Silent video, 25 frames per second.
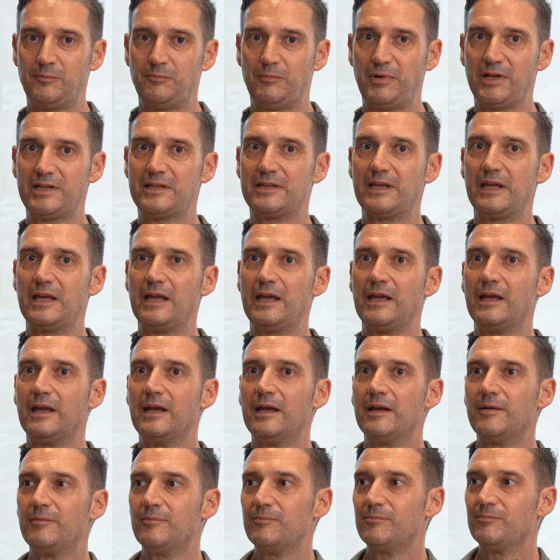but
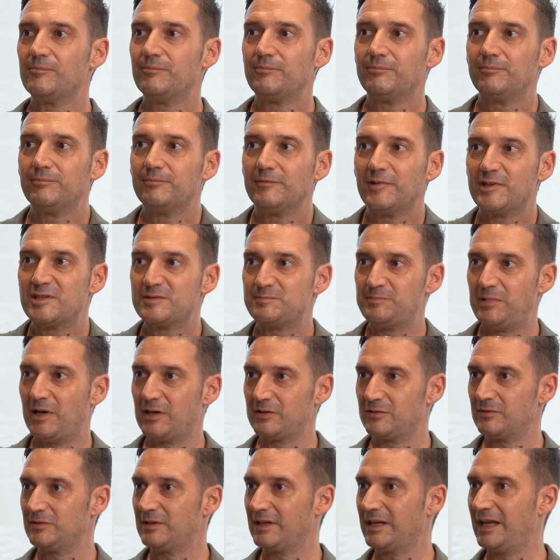it's
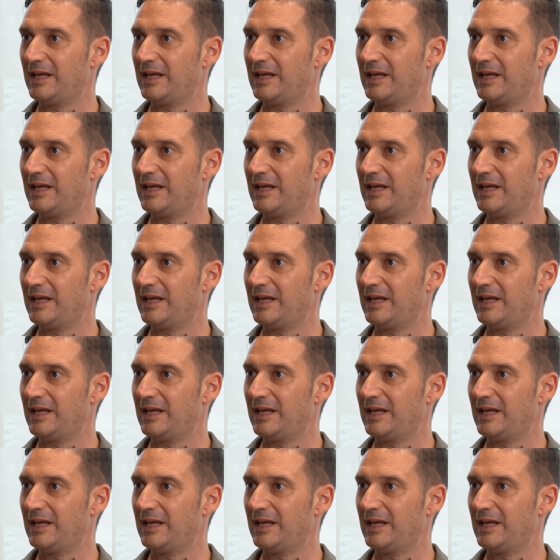part of the